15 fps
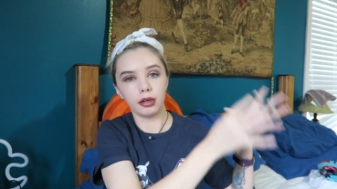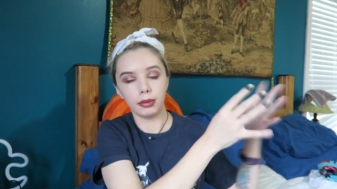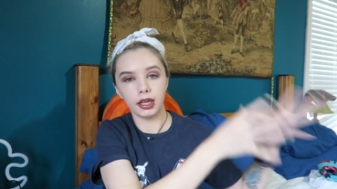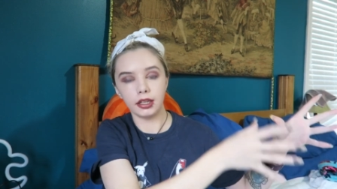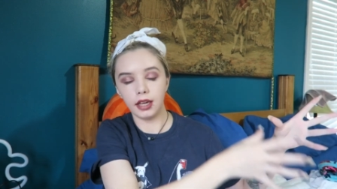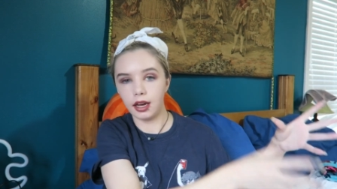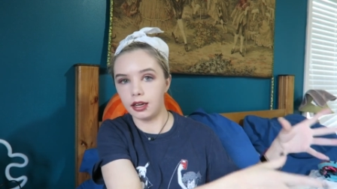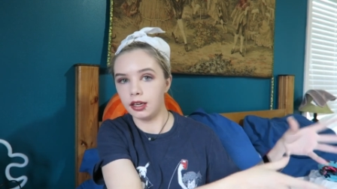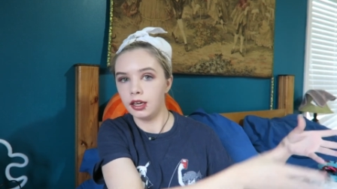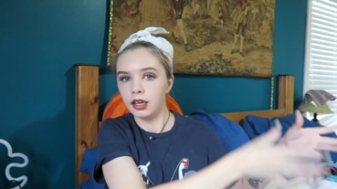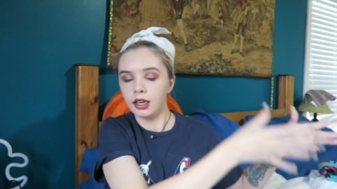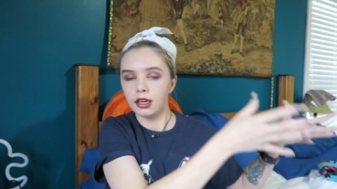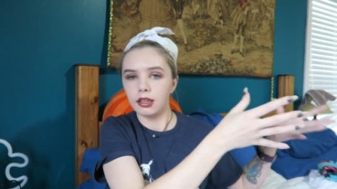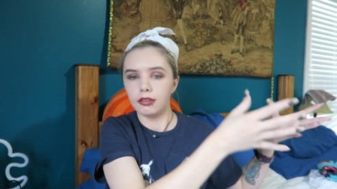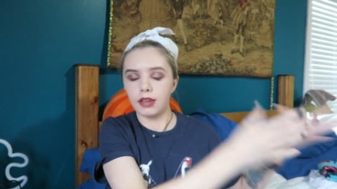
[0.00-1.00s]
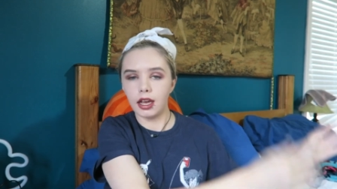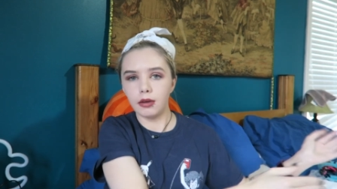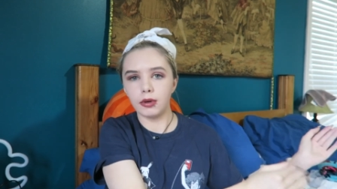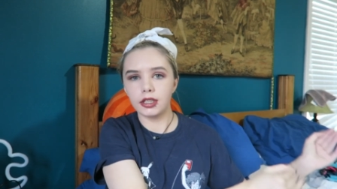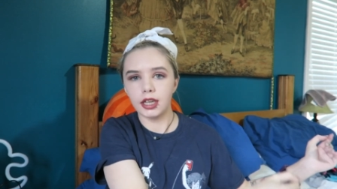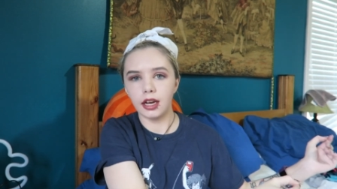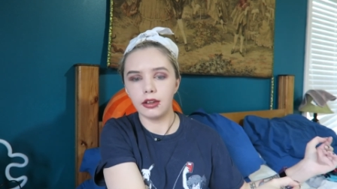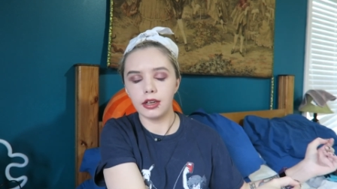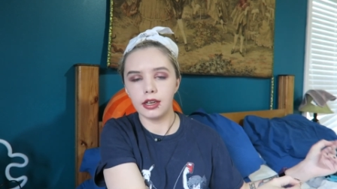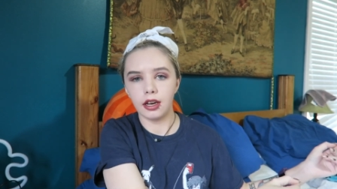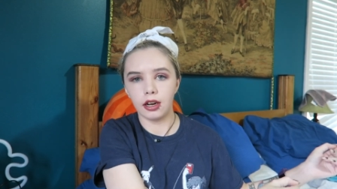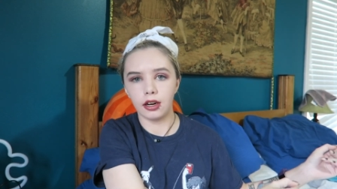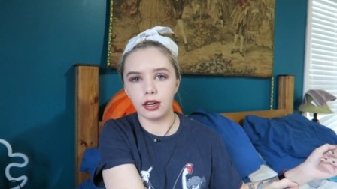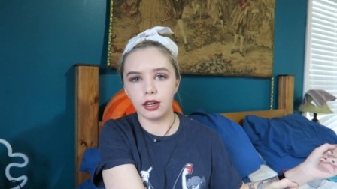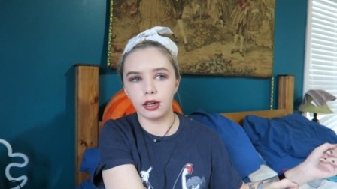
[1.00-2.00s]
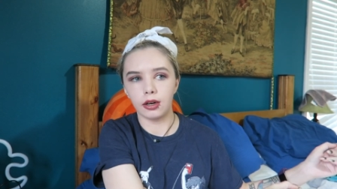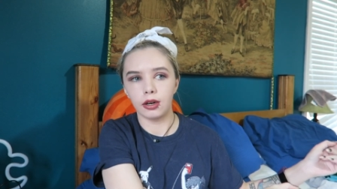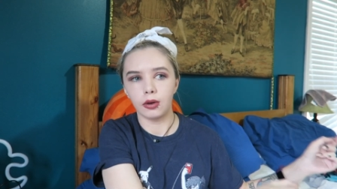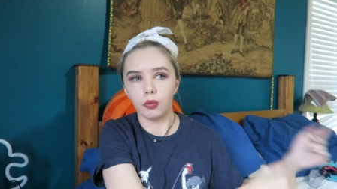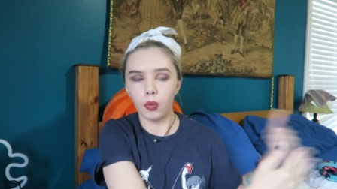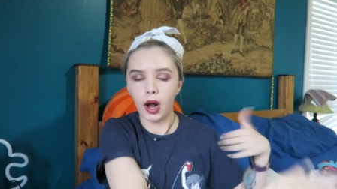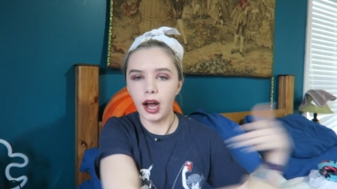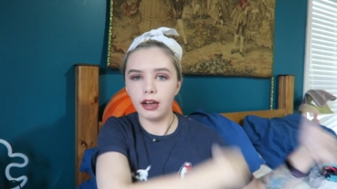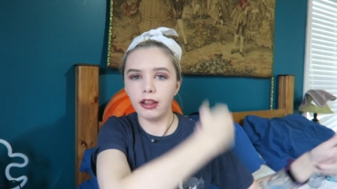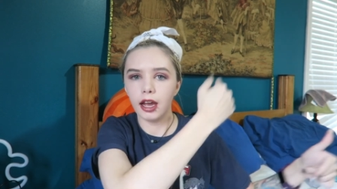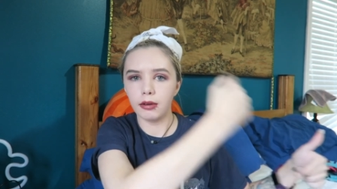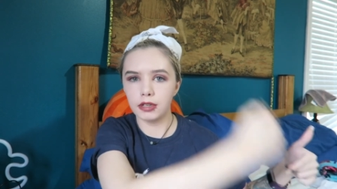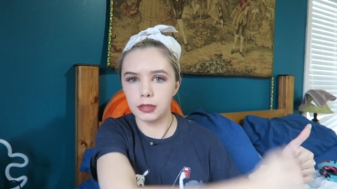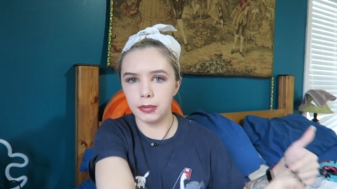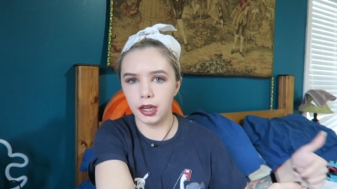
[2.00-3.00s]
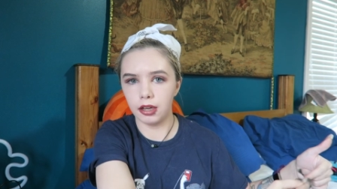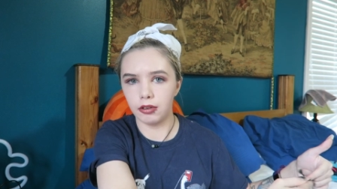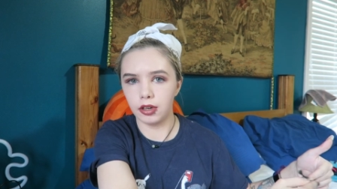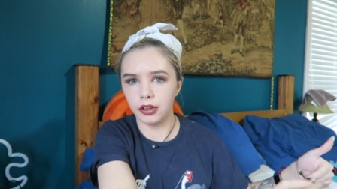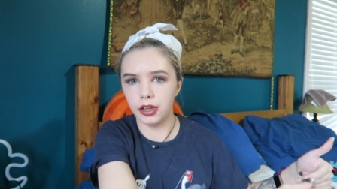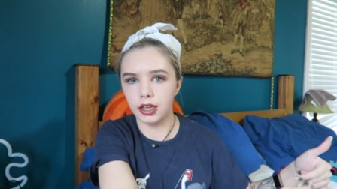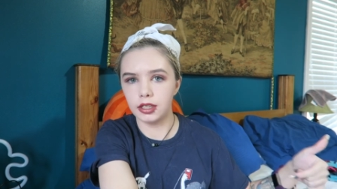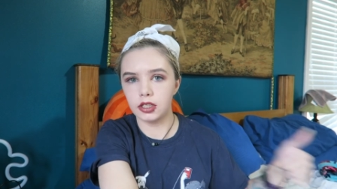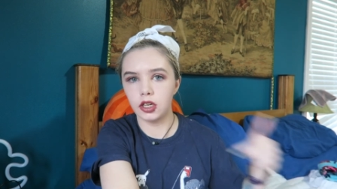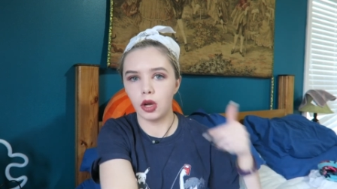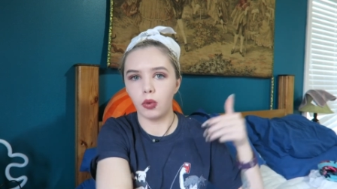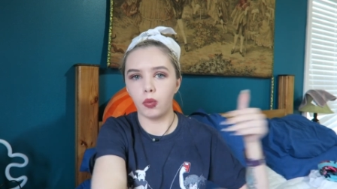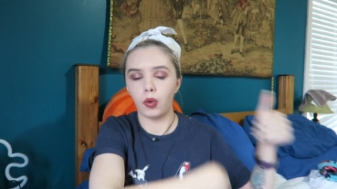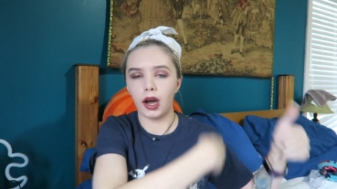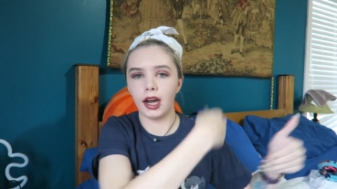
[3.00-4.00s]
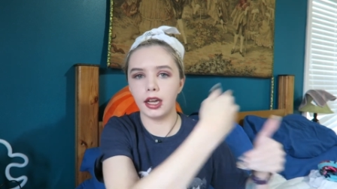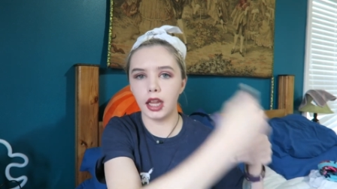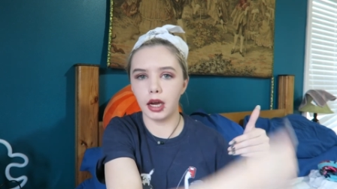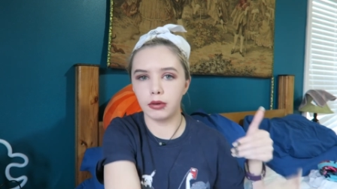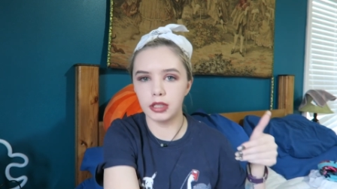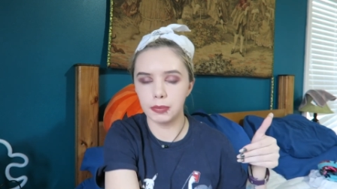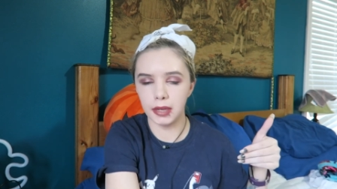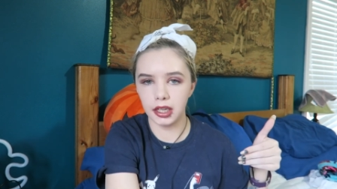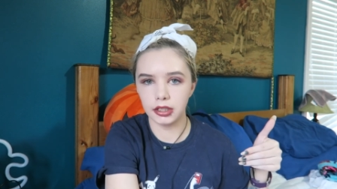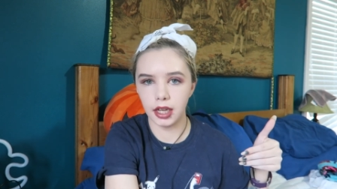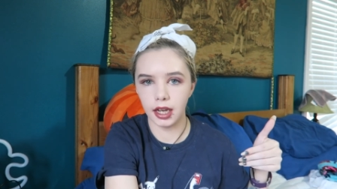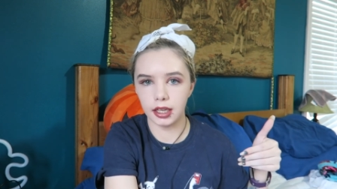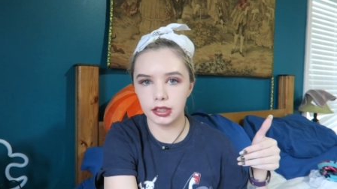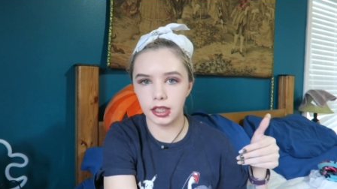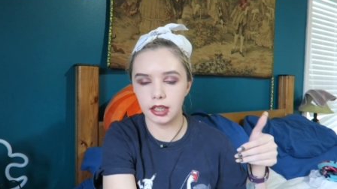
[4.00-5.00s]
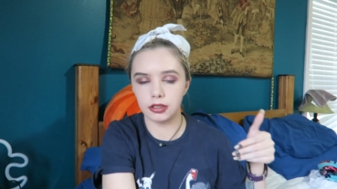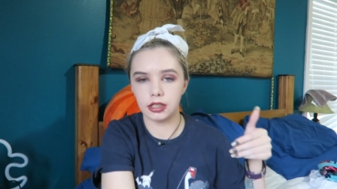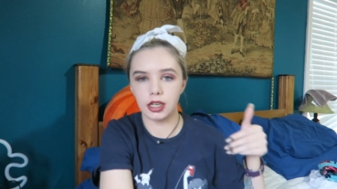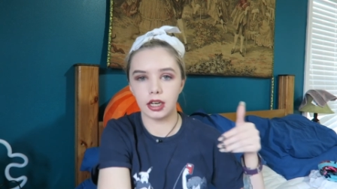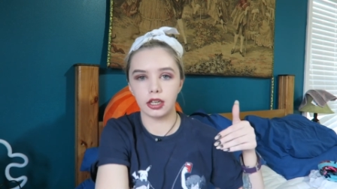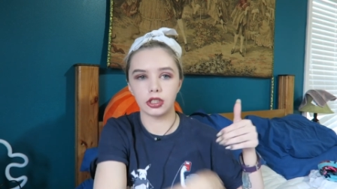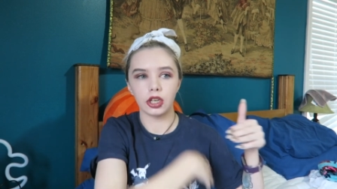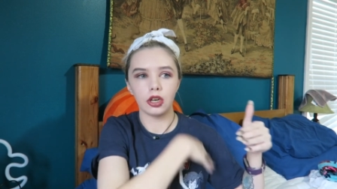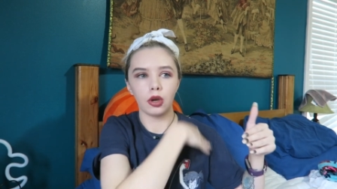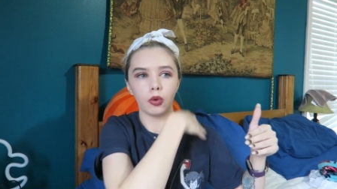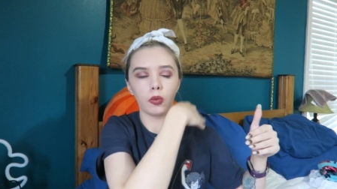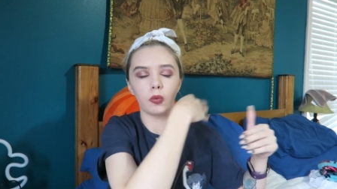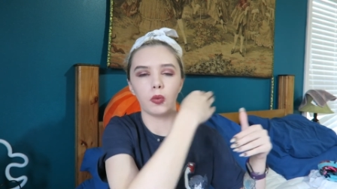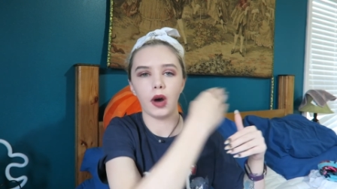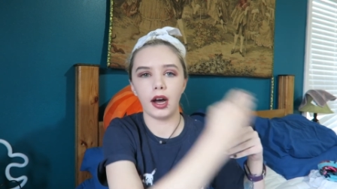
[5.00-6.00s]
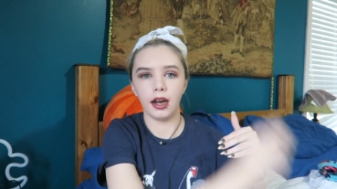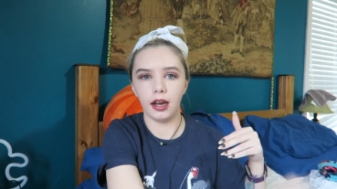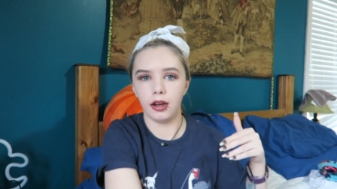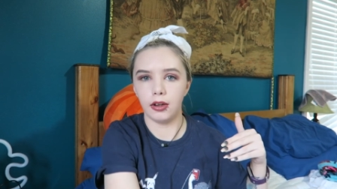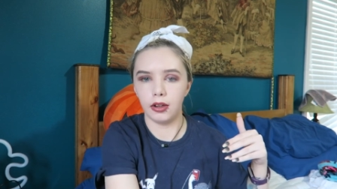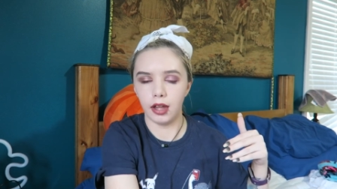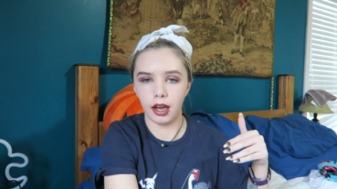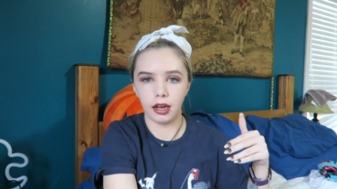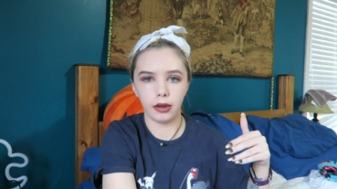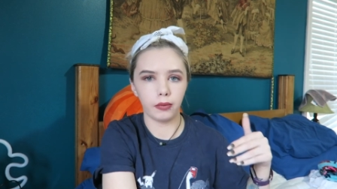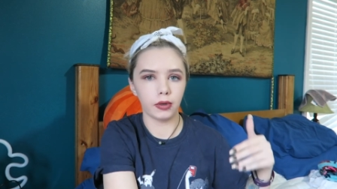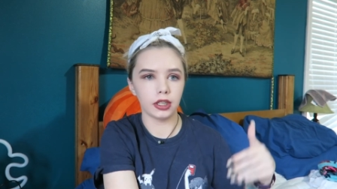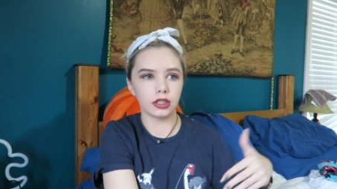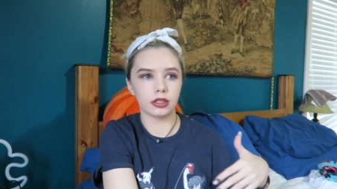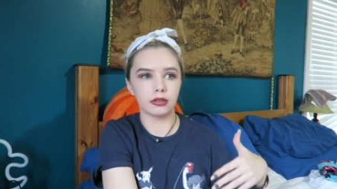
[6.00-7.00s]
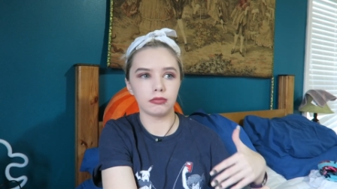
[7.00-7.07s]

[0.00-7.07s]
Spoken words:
But yeah, they were telling her while I was being released, while I was being taken downstairs, while I was